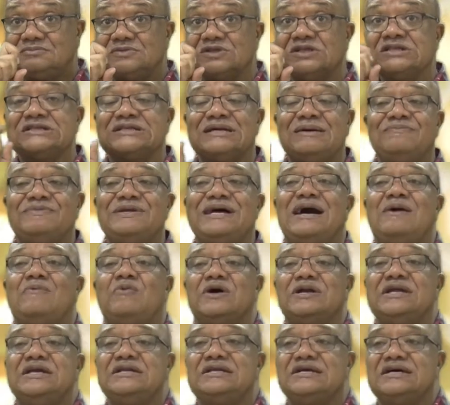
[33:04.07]
Sometimes
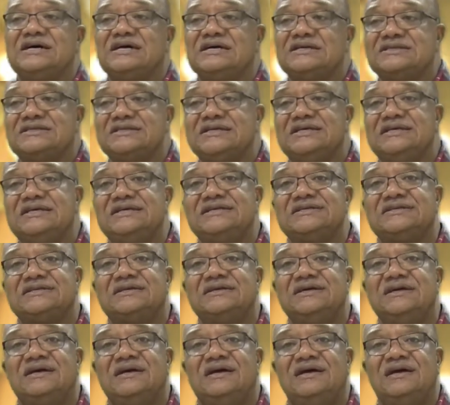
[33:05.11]
what He does is
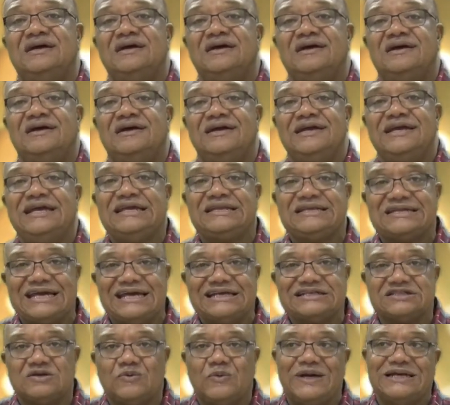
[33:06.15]
He
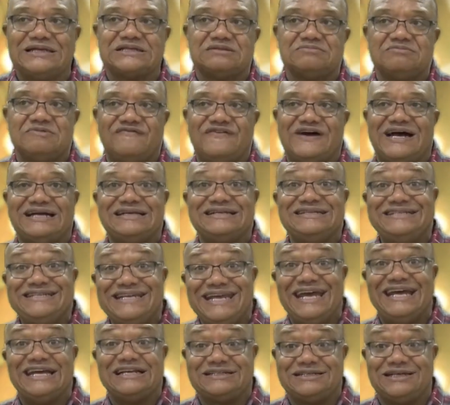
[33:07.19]
takes away some of our
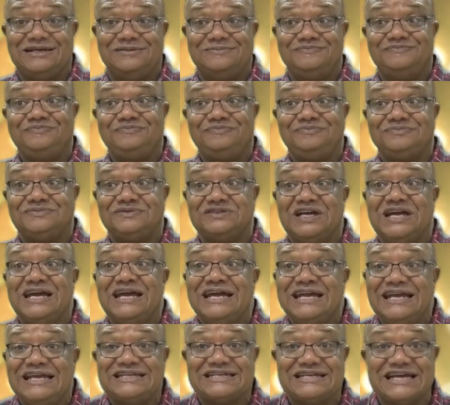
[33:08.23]
debt.
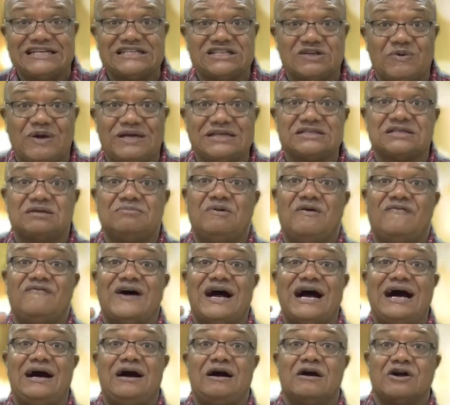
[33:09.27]
He takes away some of
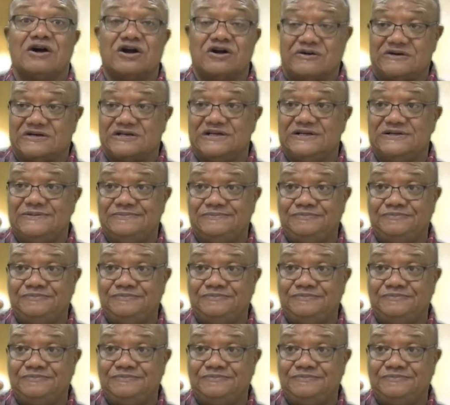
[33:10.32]
our hurt.